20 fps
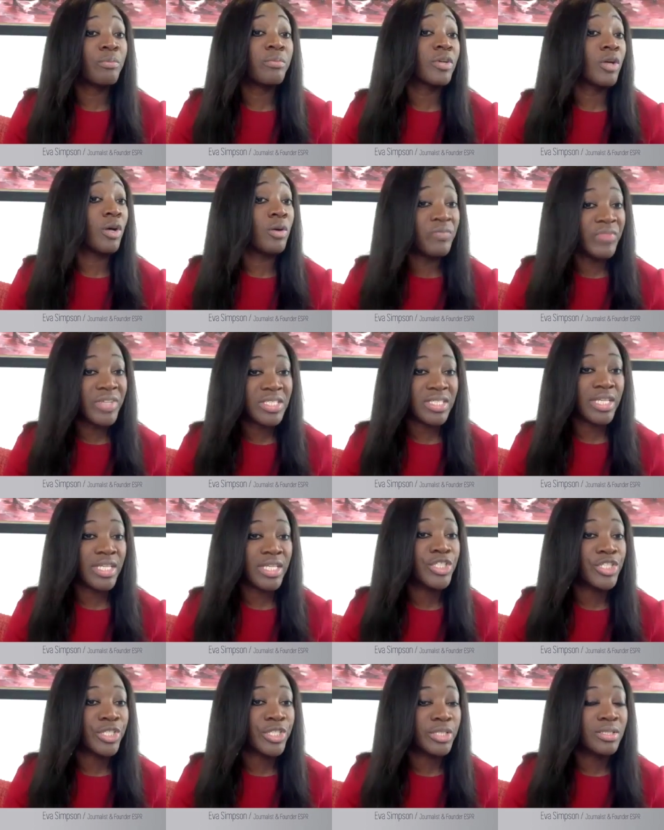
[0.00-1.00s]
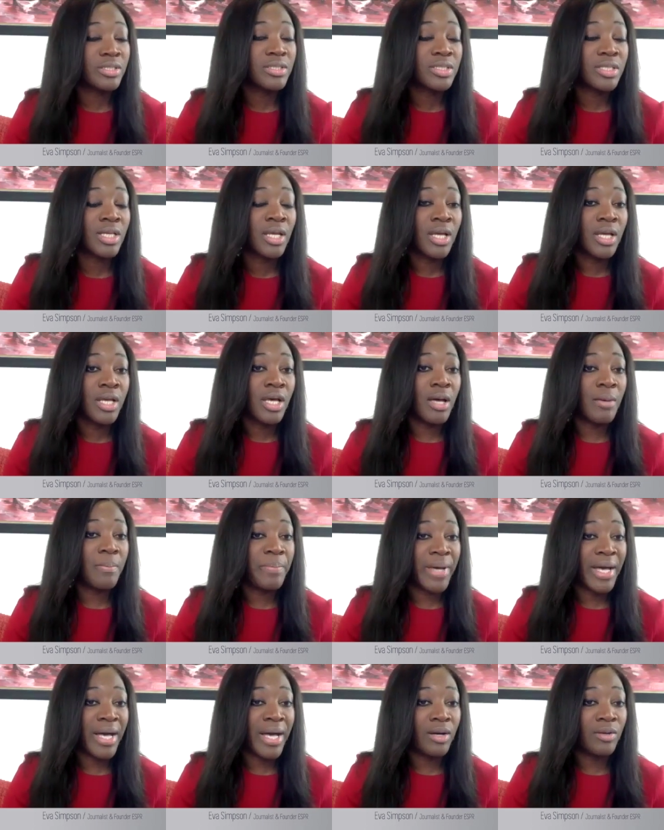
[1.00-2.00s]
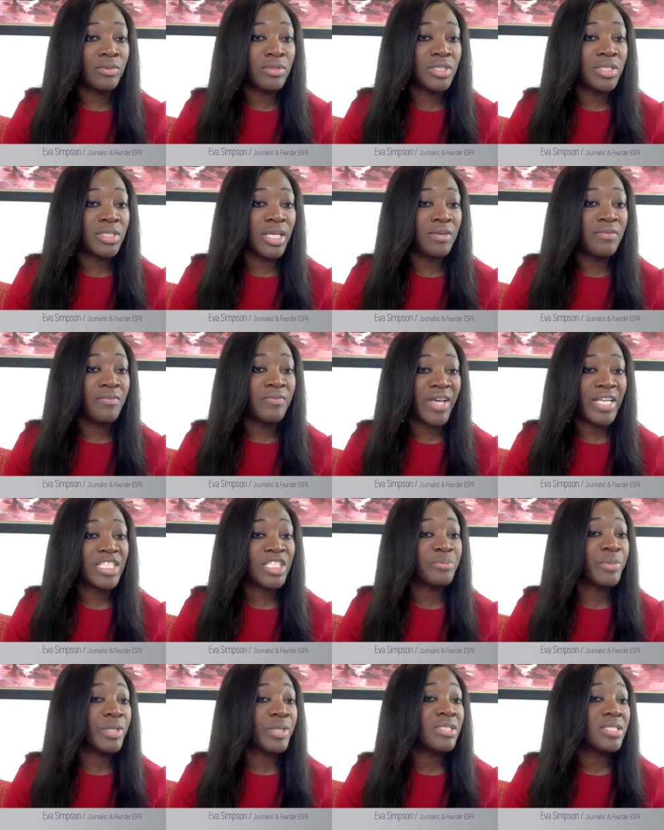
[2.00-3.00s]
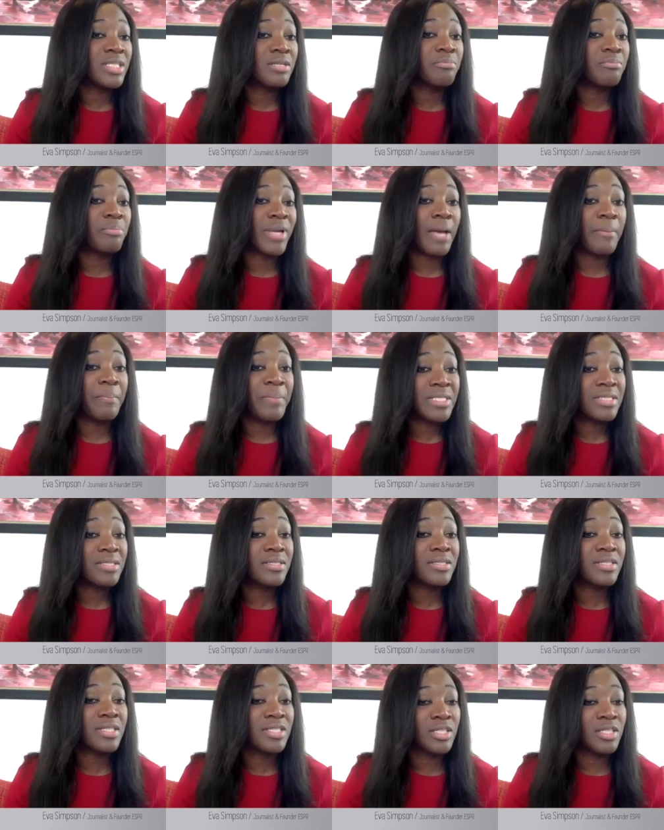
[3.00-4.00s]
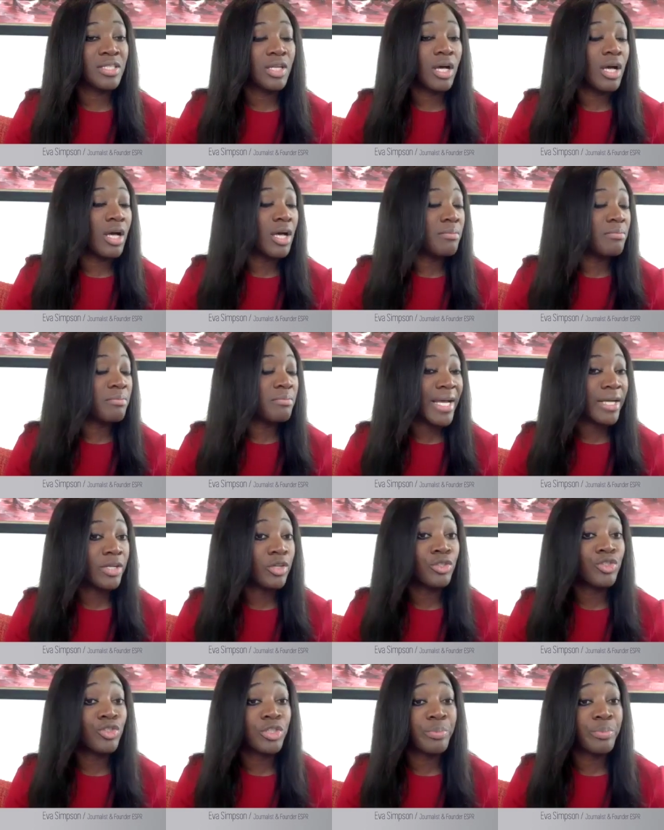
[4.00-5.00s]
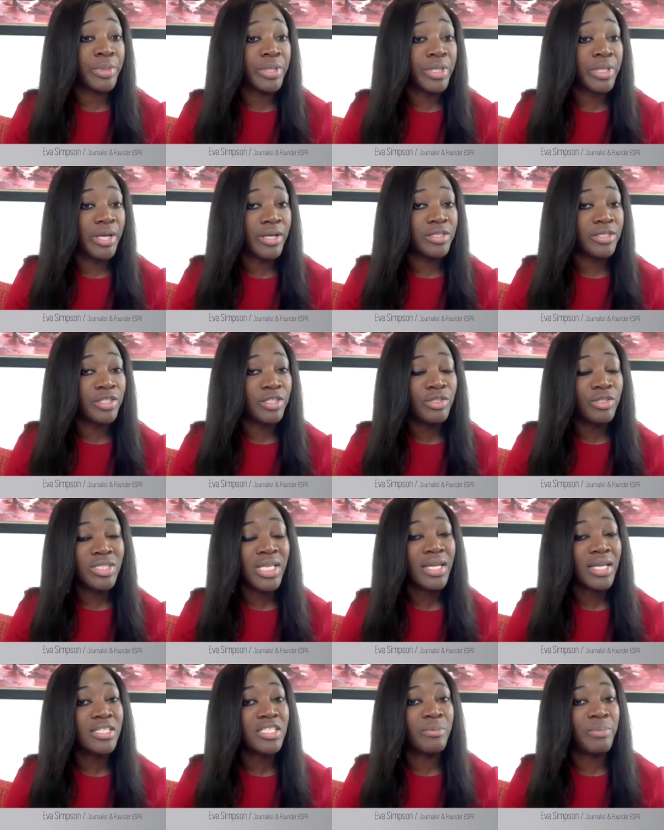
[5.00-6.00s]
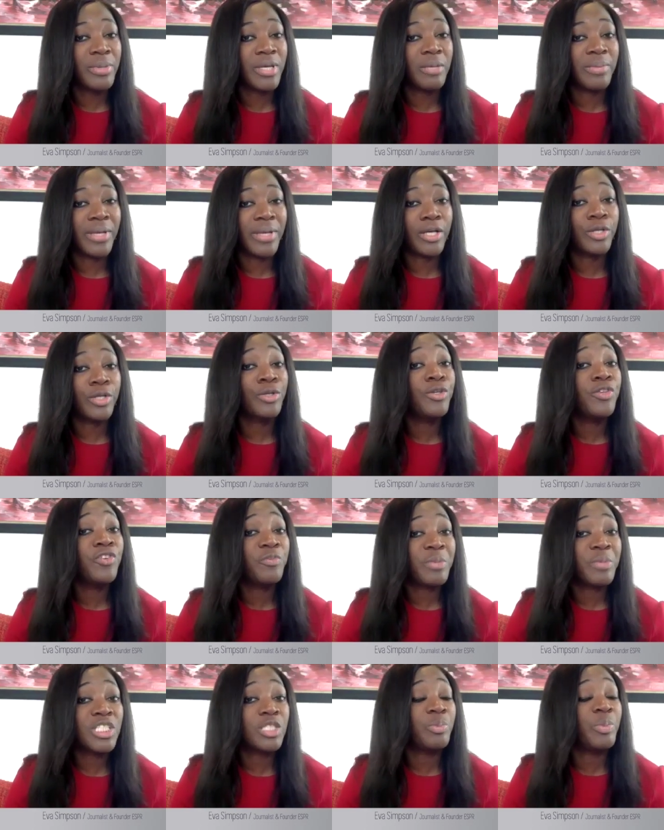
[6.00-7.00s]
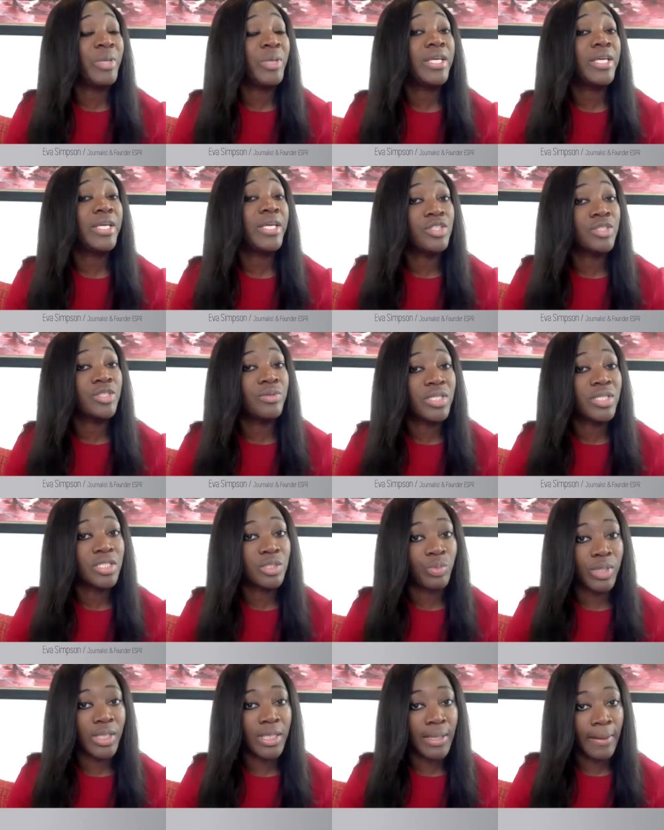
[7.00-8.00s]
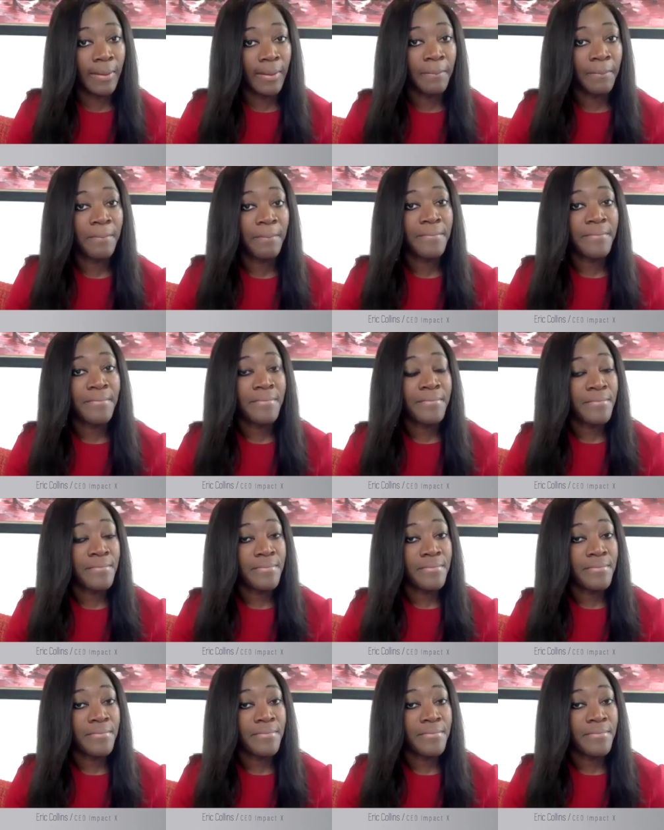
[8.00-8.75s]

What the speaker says: conversations about investment and Black businesses and Black entrepreneurs. Can you tell us a bit about who you've been speaking to this week? Well,